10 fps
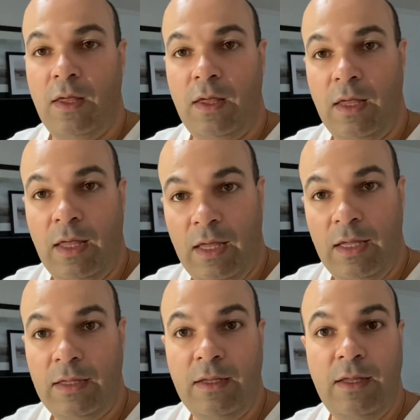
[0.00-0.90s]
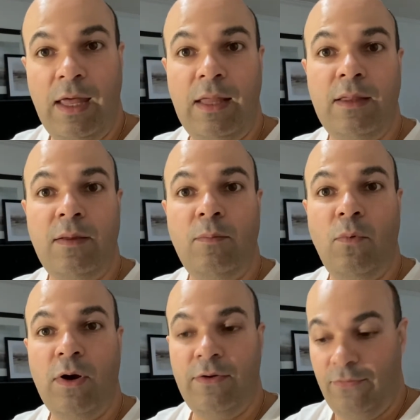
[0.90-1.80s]
and gain
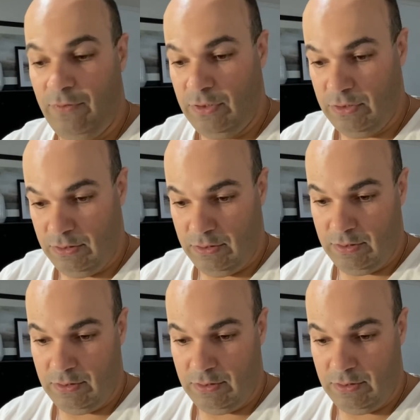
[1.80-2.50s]
more efficiency.